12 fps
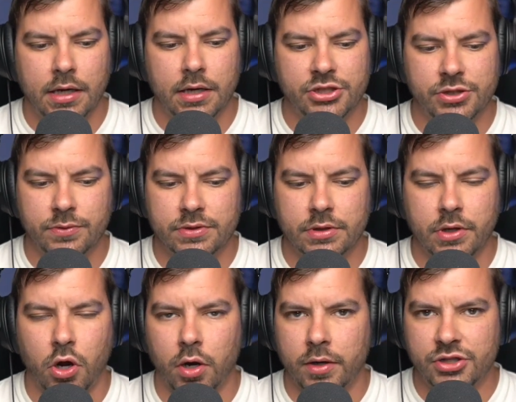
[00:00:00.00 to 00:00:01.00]
She's an
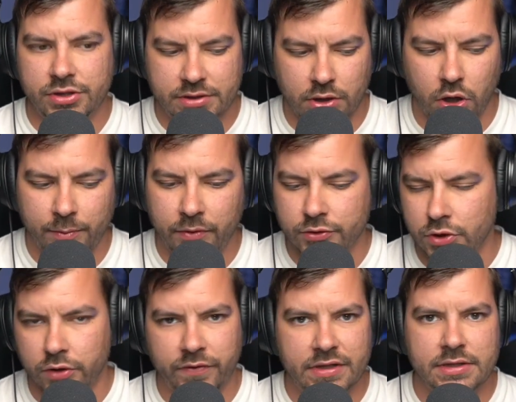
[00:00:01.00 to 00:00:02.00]
Army
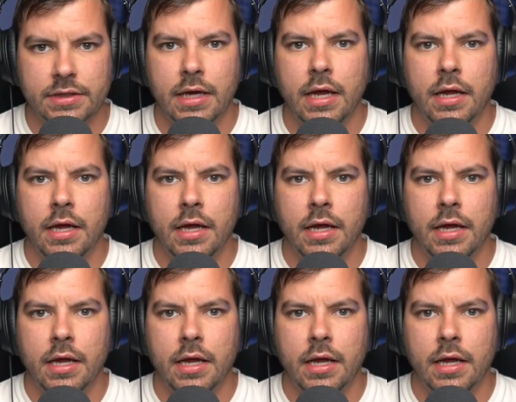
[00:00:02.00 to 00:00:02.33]
reservist,